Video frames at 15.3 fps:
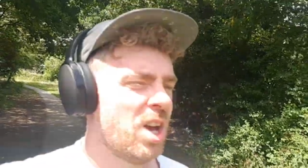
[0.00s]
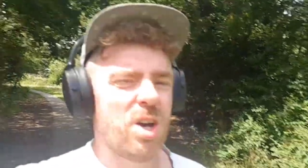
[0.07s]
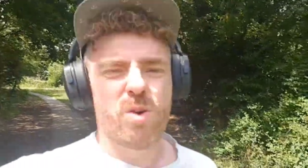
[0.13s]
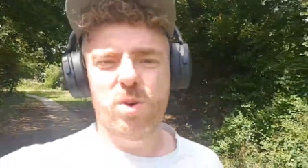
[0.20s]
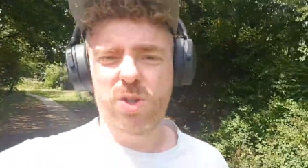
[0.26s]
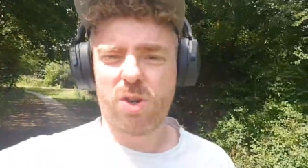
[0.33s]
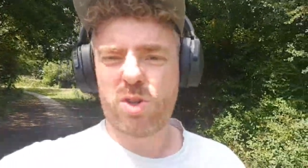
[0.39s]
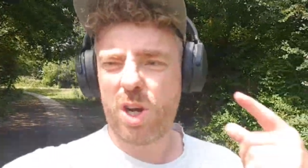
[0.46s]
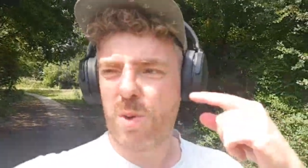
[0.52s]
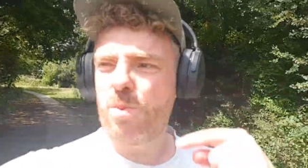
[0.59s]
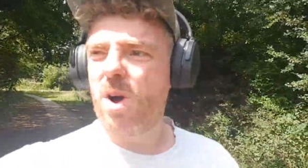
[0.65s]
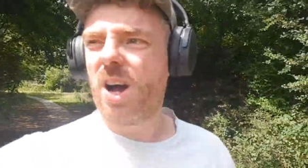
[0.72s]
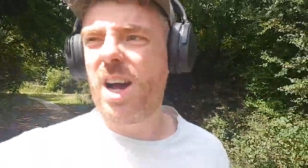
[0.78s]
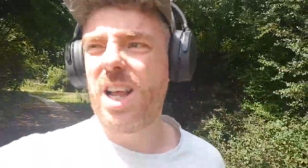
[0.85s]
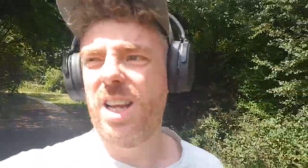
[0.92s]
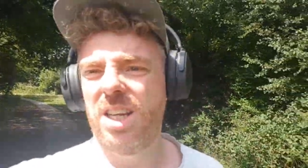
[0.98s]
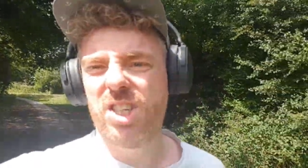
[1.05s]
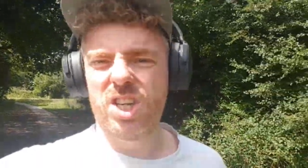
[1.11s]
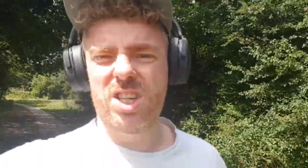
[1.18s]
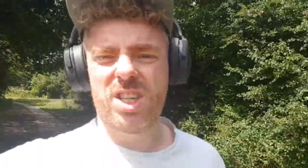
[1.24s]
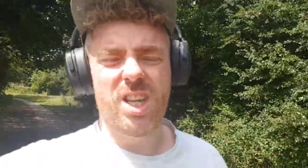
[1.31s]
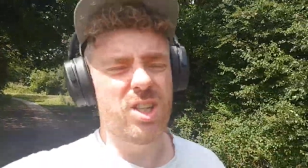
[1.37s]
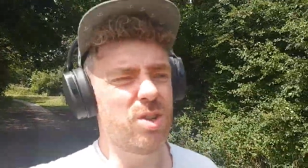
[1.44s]
also trying to work out the
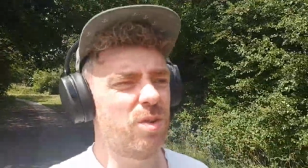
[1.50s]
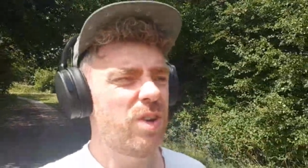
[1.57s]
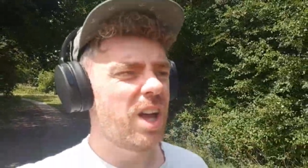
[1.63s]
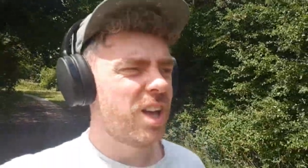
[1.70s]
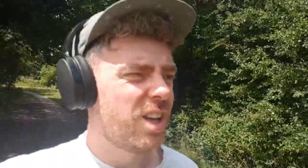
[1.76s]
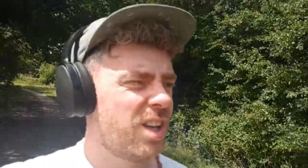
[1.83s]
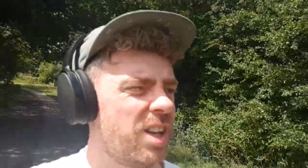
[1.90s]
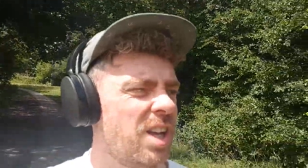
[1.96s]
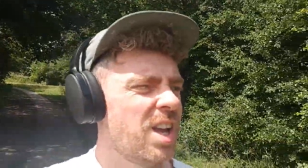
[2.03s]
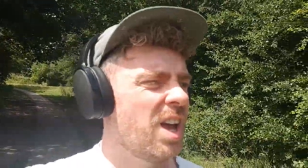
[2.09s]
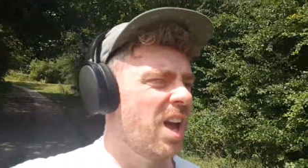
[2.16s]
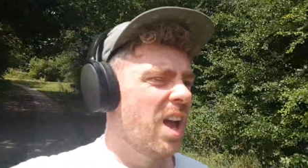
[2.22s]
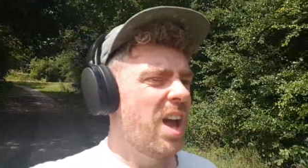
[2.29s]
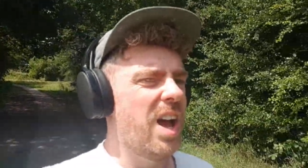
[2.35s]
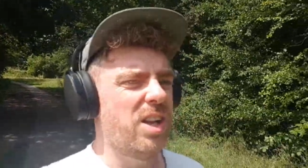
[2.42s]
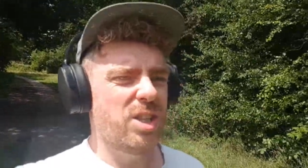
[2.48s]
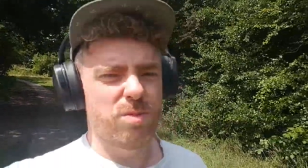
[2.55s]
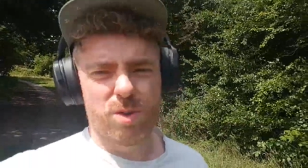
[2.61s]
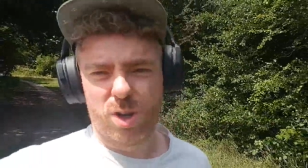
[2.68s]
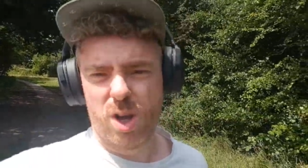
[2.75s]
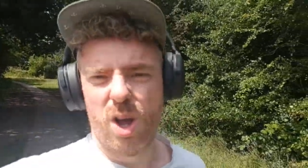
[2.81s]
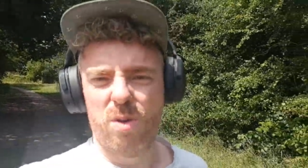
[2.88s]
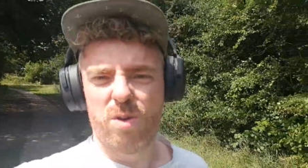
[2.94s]
logistics of how to
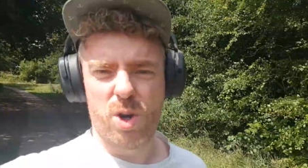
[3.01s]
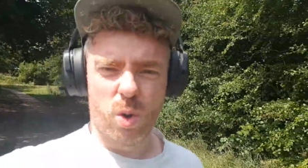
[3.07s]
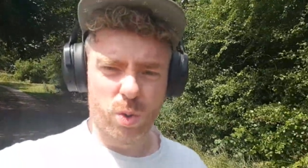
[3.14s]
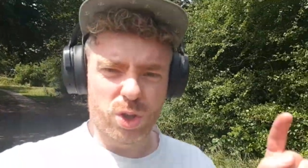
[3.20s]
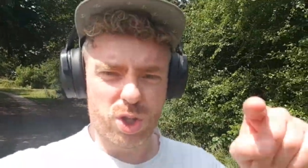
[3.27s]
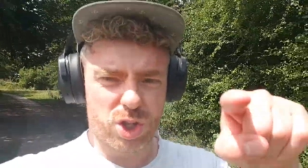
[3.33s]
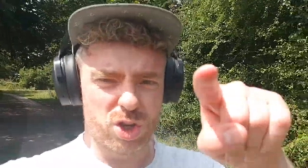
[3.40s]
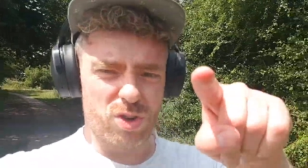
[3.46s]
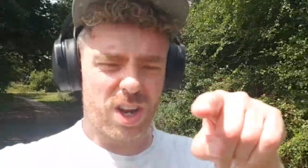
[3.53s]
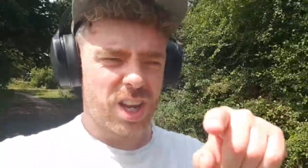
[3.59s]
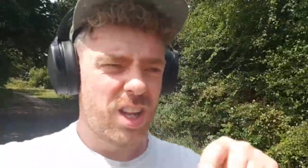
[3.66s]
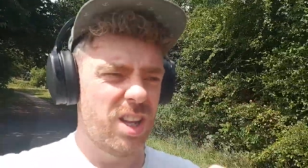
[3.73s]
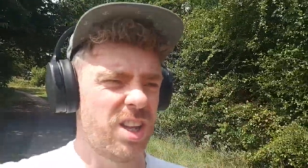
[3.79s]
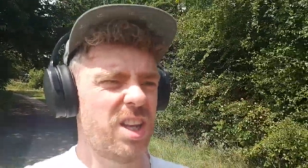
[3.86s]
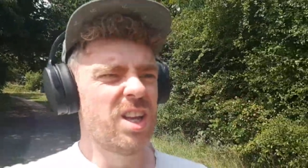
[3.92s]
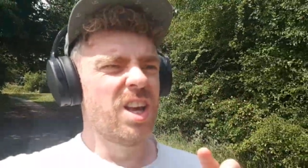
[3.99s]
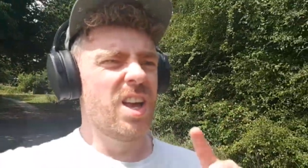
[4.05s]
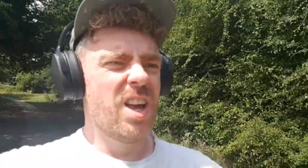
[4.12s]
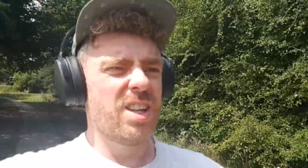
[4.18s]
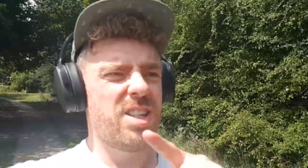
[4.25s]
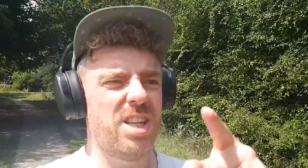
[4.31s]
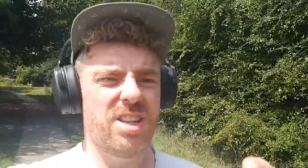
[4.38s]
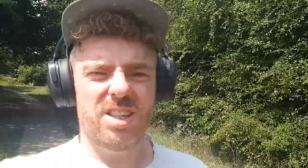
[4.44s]
record the screen
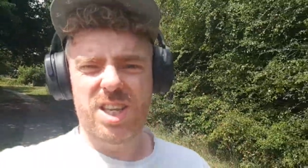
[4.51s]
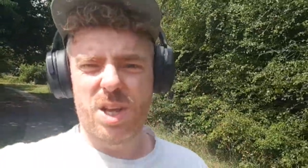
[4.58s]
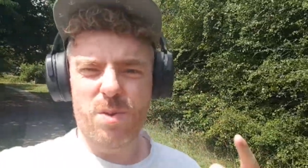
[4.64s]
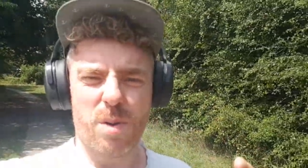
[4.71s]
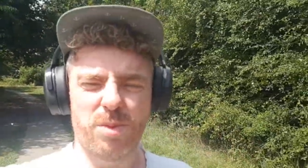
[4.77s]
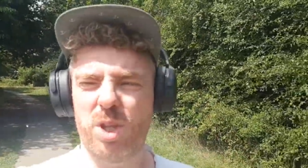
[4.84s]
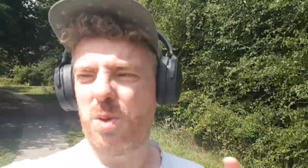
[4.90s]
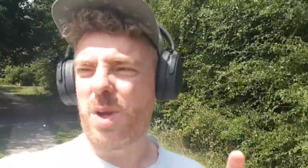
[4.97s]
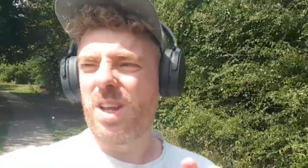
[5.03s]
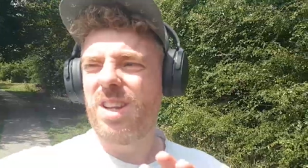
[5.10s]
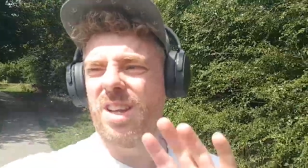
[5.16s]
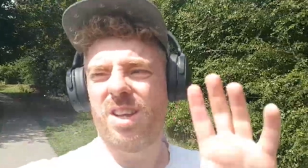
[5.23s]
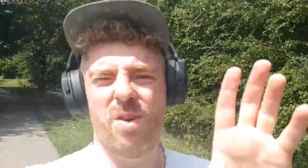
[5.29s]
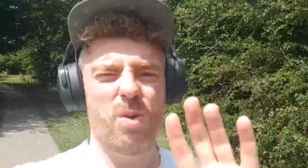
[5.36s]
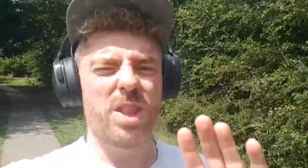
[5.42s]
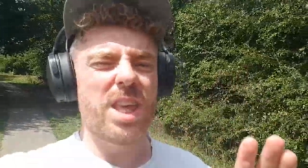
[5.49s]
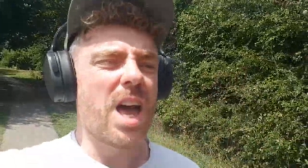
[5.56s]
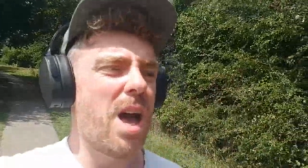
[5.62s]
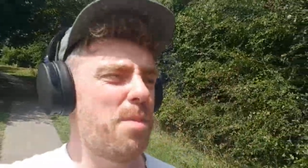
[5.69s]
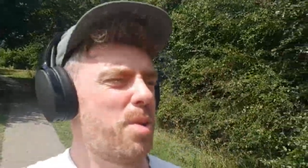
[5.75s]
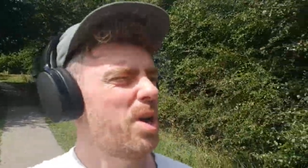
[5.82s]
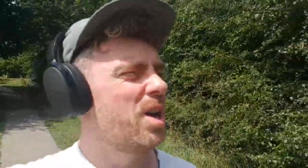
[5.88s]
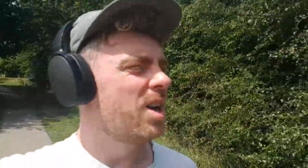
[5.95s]
so you can see what I'm doing with the
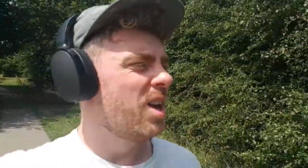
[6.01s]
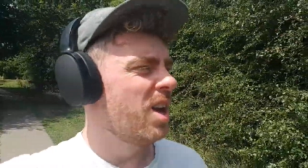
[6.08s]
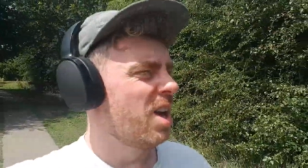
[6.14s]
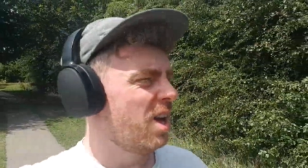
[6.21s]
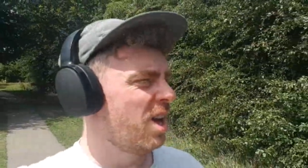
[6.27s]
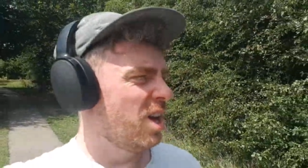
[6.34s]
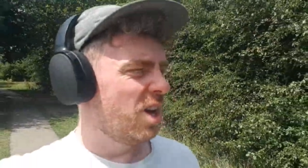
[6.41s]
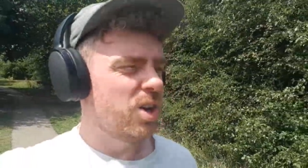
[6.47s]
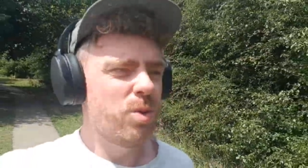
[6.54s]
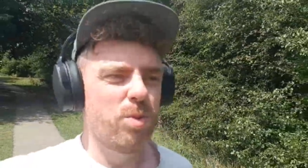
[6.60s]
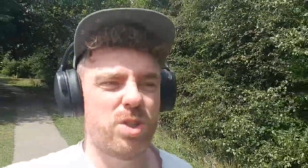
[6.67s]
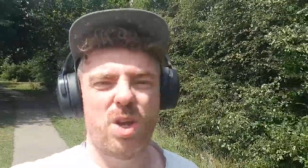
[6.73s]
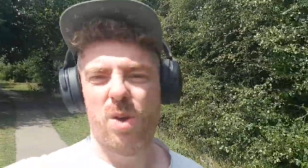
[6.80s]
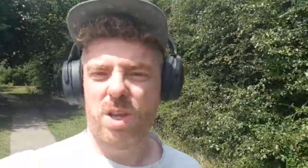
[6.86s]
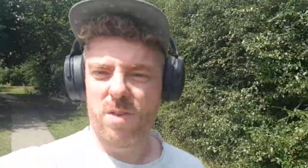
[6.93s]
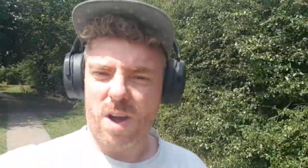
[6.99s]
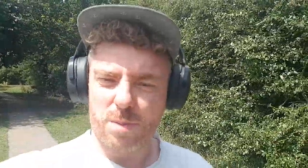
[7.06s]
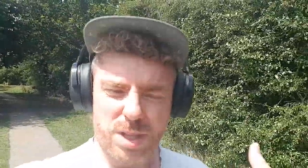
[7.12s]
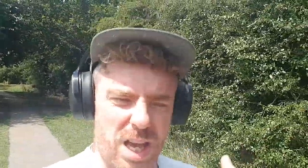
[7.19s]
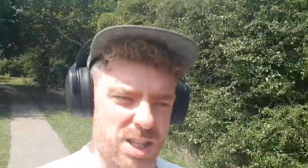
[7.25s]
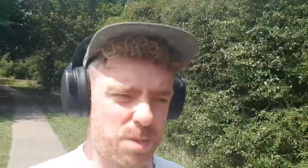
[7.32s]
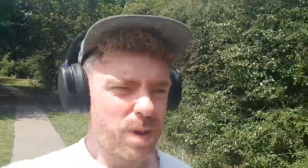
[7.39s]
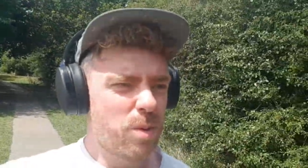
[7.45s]
app, and also give
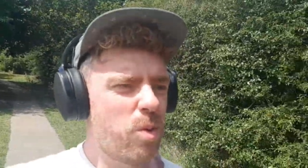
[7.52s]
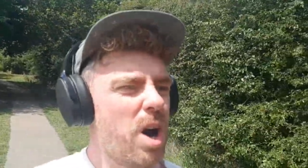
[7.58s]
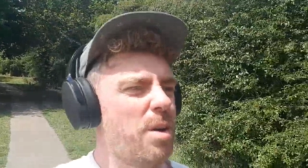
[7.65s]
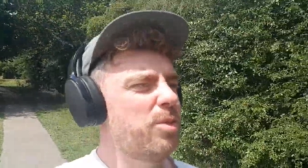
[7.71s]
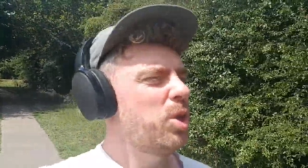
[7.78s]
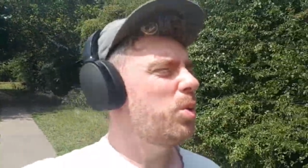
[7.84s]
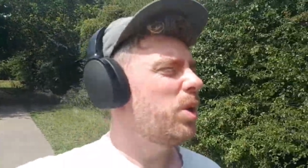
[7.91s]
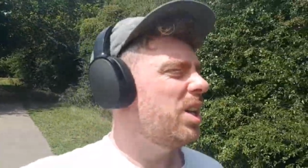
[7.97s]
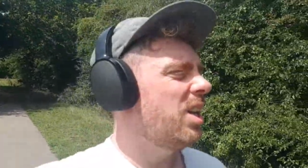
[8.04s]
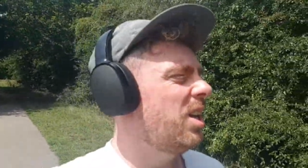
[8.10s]
updates about what I'm doing.